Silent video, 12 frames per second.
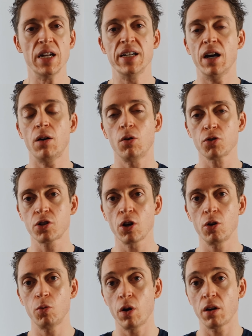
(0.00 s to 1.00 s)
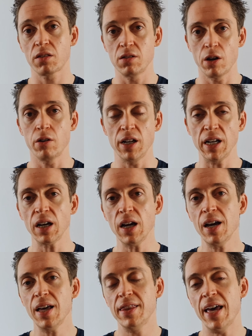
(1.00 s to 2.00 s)
Now, also worth noting,
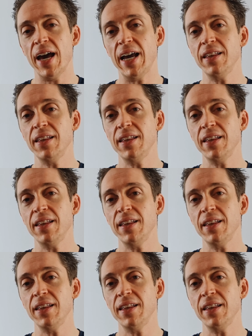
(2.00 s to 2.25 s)
there